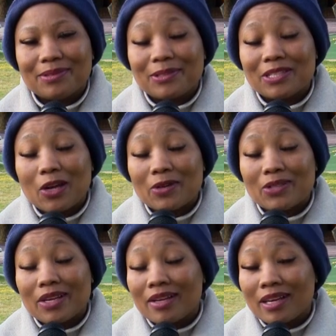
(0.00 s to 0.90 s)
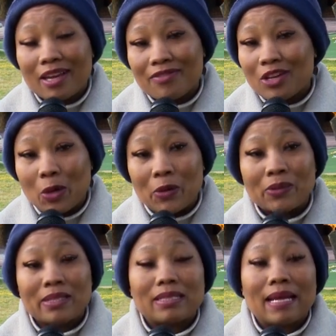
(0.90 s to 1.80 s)
because I was carrying a heavy
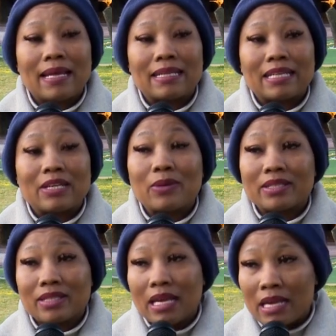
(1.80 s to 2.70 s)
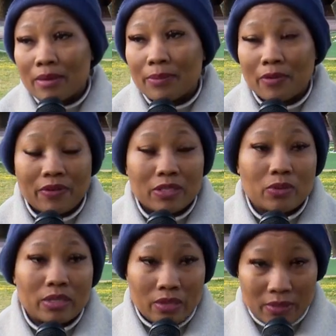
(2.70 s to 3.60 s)
load, and he was saying, Prophet,
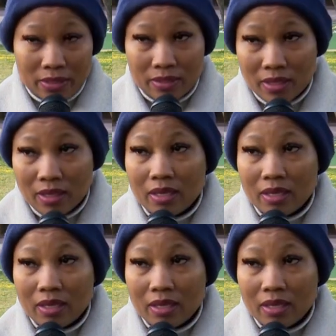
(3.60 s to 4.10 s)
when I was